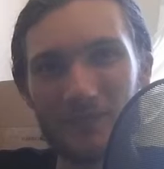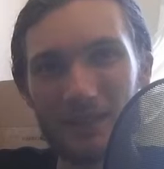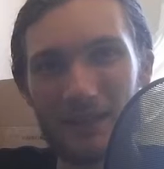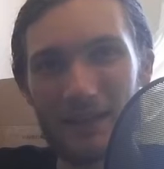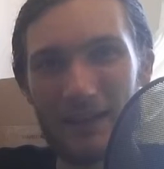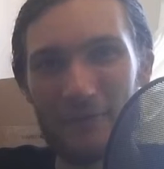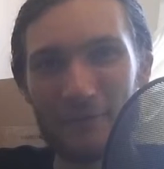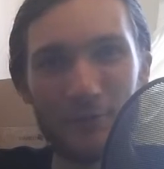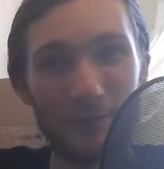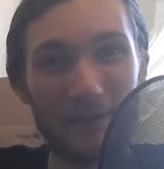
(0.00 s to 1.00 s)
A few
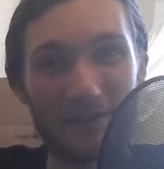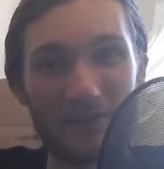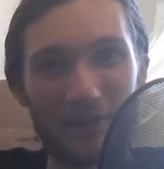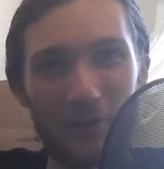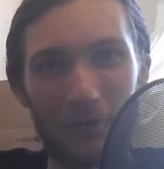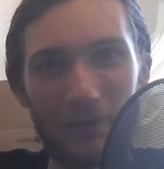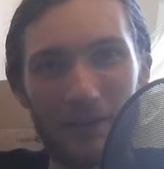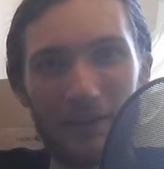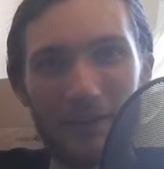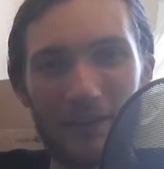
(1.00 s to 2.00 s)
weeks ago,
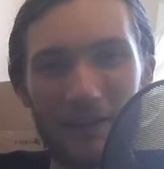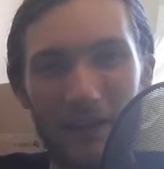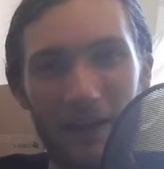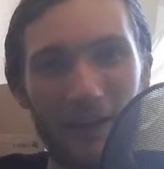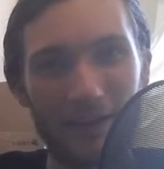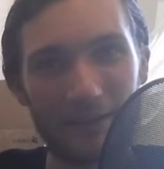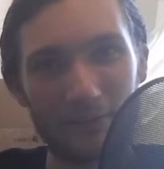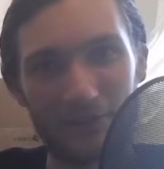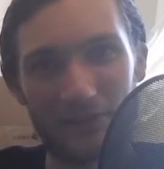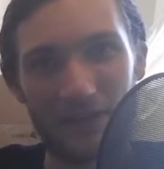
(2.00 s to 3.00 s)
I was
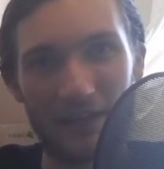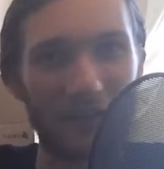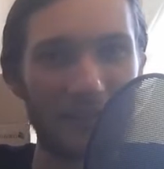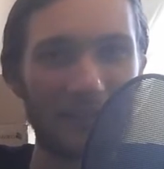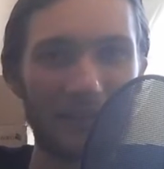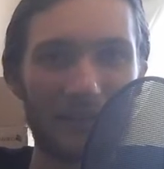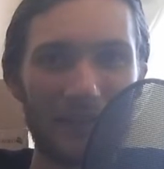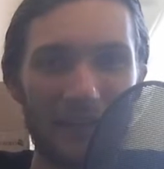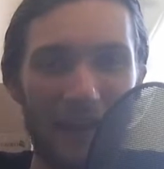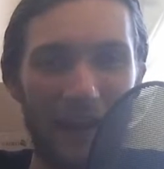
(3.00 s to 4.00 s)
there,
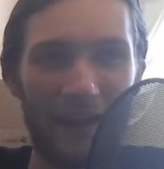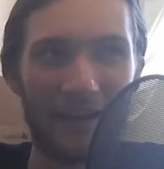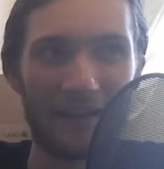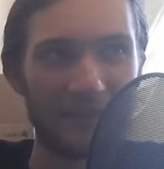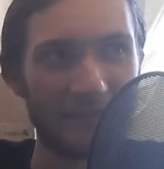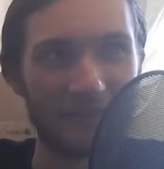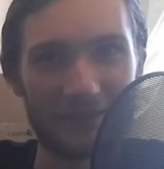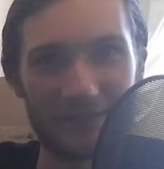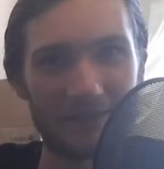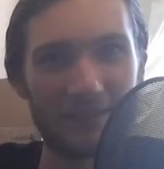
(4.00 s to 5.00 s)
and
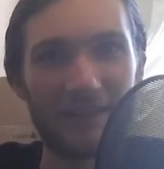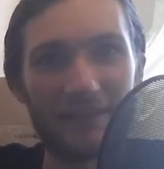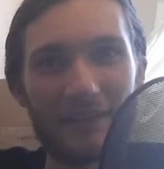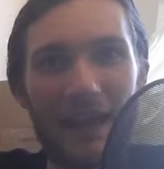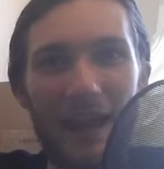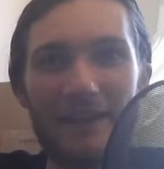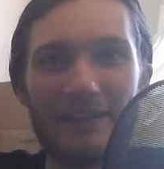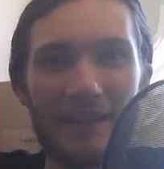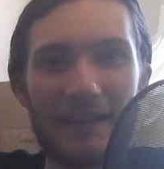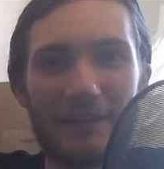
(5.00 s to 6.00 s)
they had a
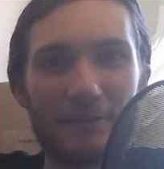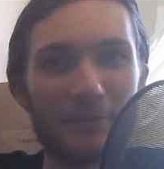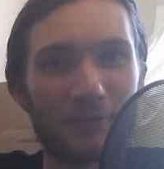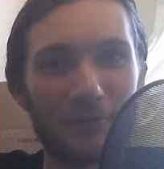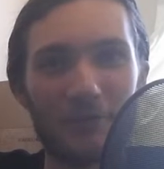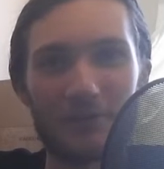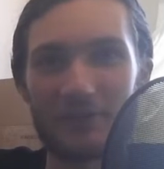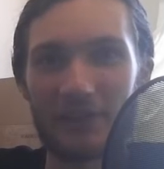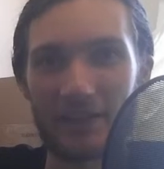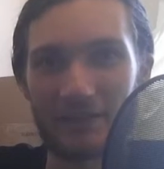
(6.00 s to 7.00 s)
recruiters thing.
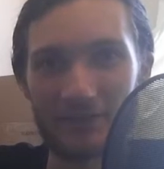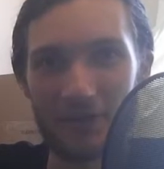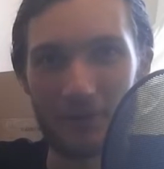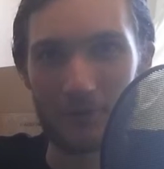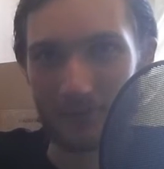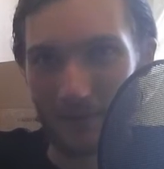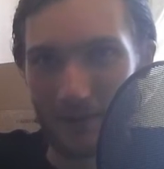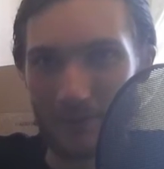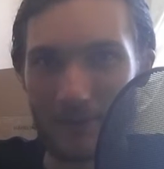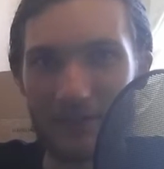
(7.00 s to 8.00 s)
So
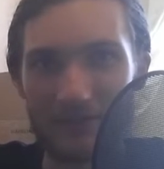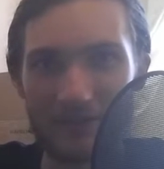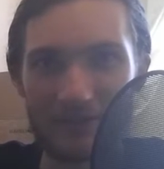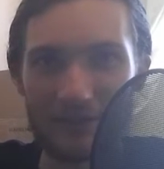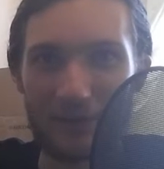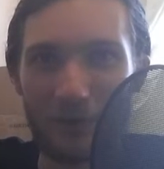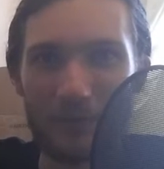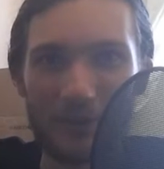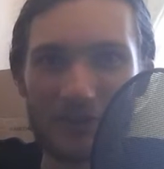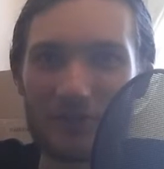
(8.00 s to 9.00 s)
basically a whole bunch
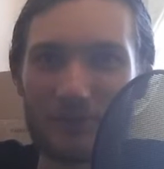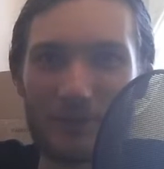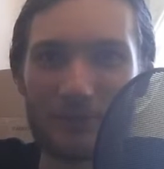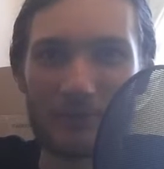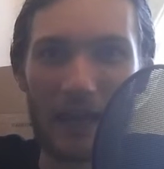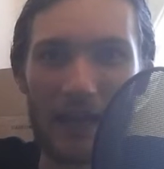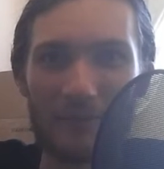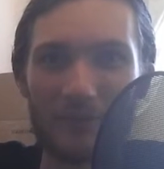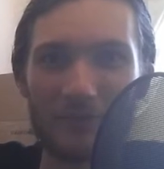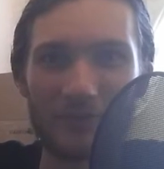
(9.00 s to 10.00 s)
of people came. It was
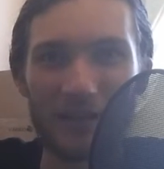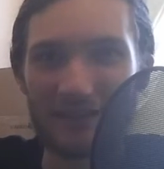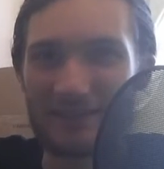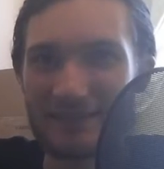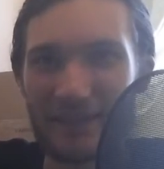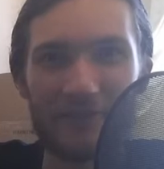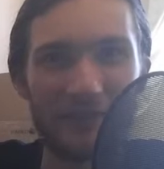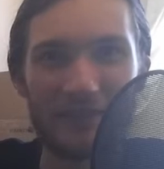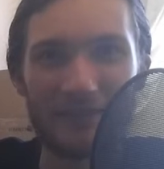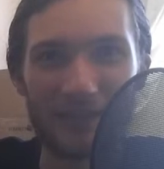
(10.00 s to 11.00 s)
like
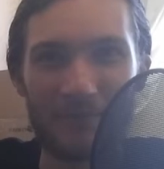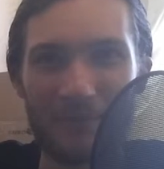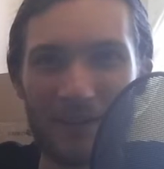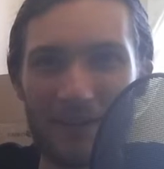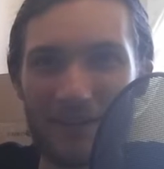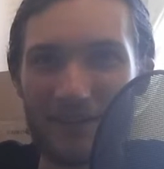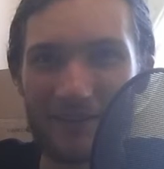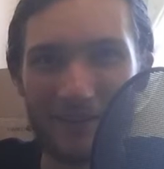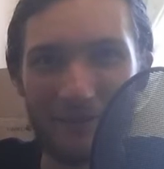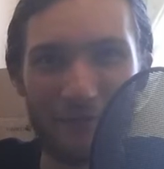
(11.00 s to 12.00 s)
70-some. The
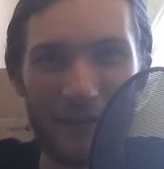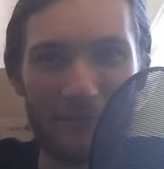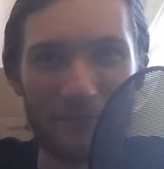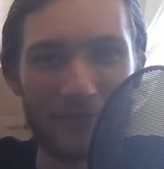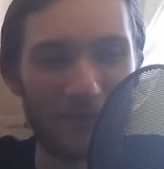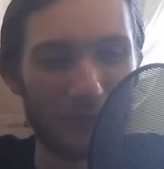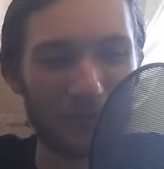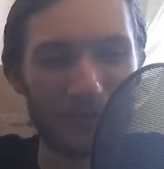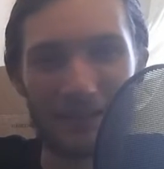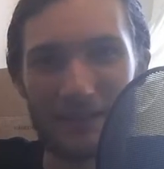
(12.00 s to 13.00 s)
event was
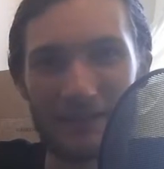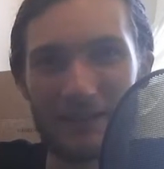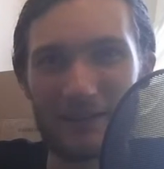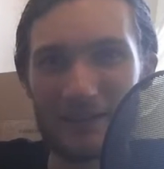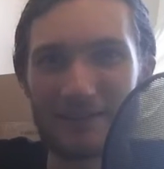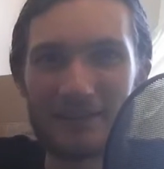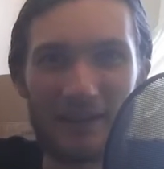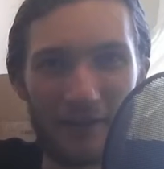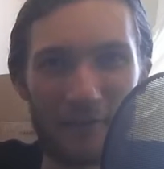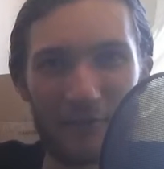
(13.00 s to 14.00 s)
only set up for
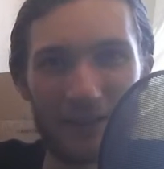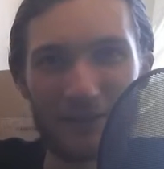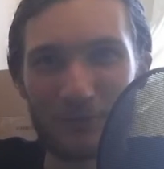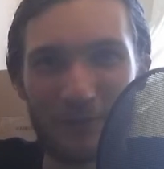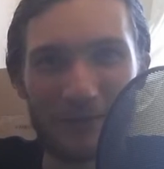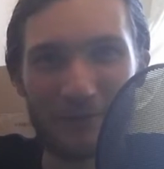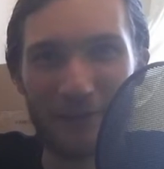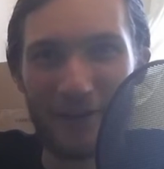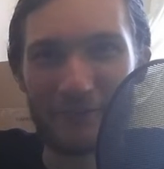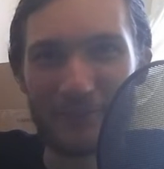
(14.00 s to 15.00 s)
like 25
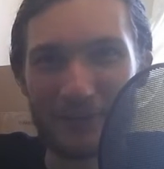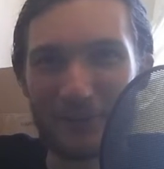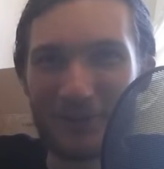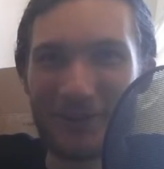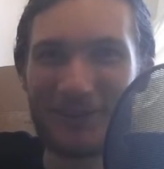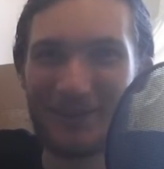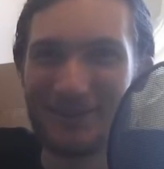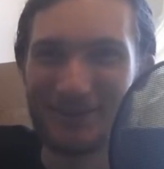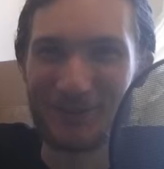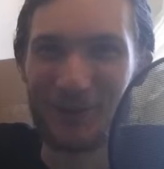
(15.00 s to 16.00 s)
people. So
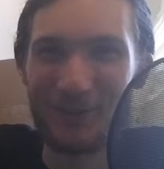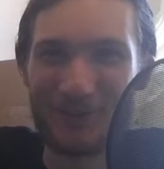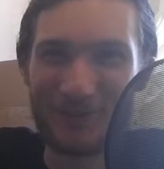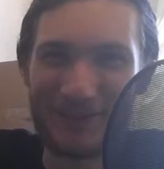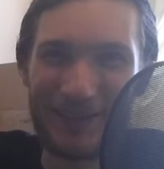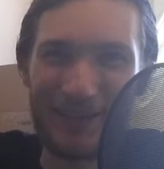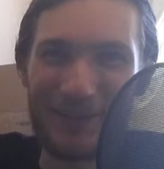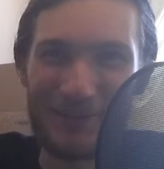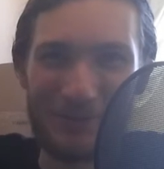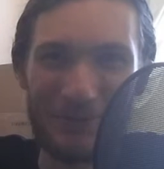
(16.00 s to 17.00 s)
it
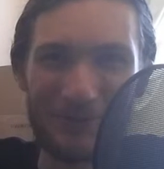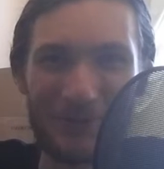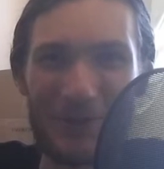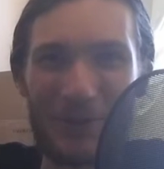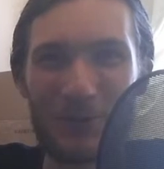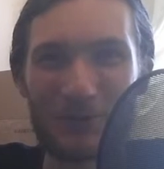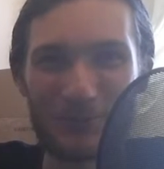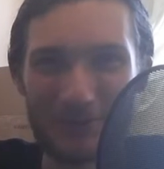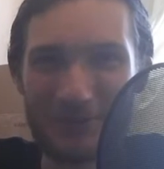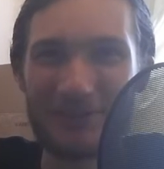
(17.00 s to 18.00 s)
was really
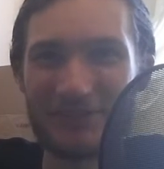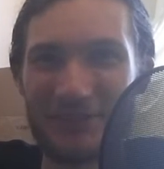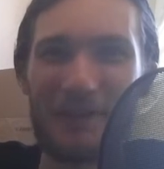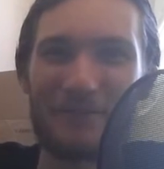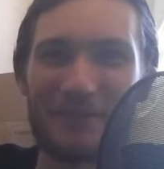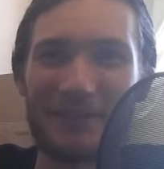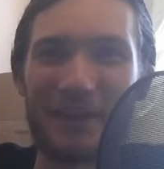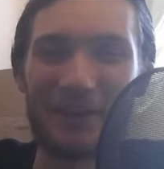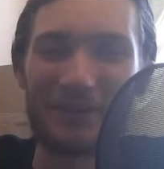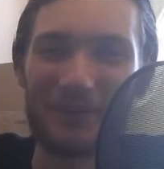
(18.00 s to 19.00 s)
stuffed in there.
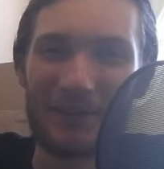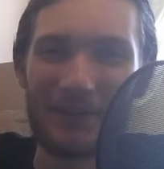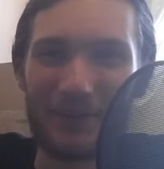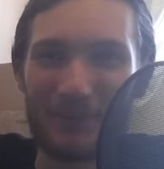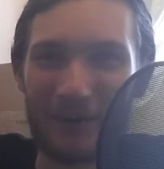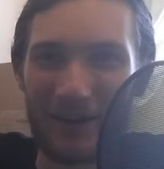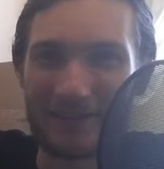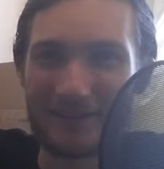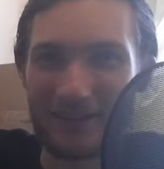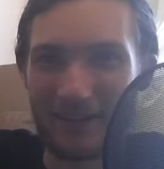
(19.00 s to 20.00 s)
But
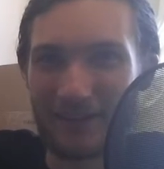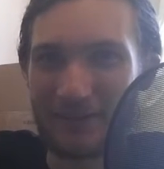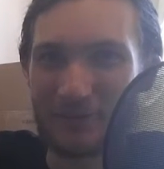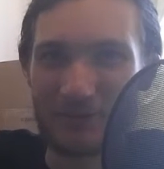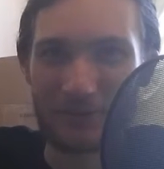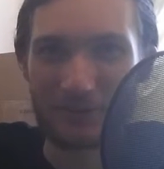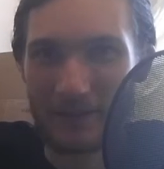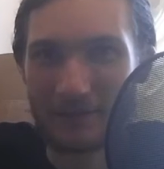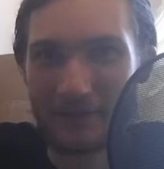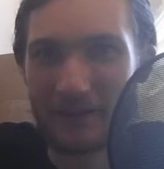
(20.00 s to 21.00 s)
it was a great
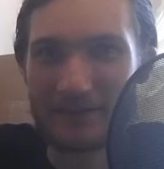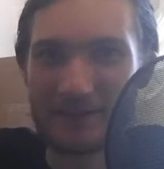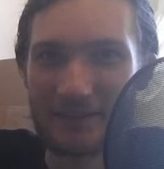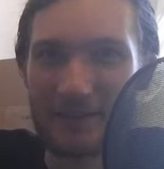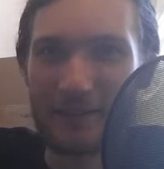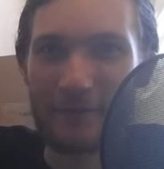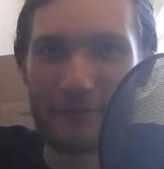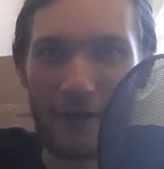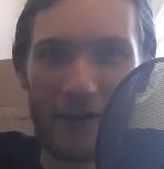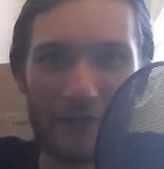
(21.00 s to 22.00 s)
event.
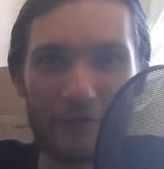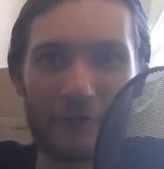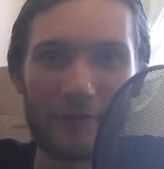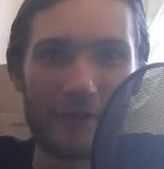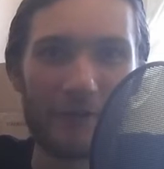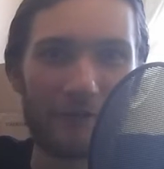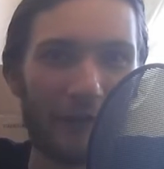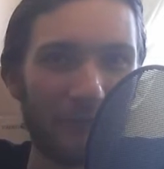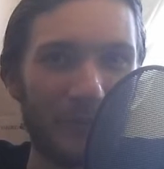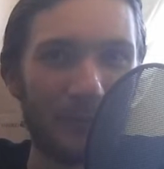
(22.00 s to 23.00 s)
Five
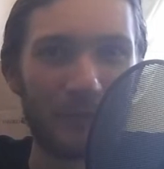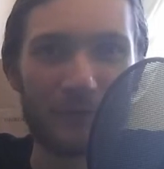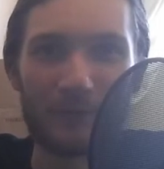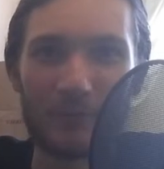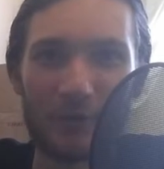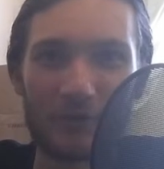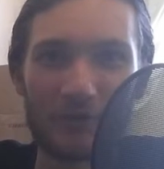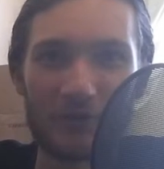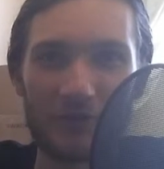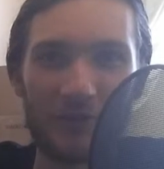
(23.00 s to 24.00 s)
people from local
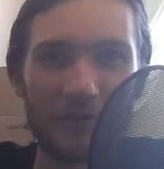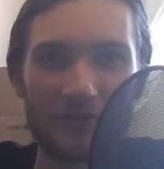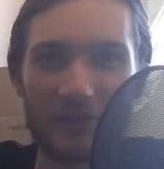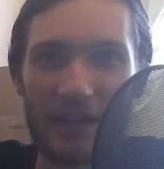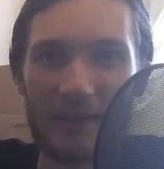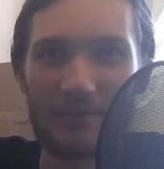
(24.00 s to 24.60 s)
studios came.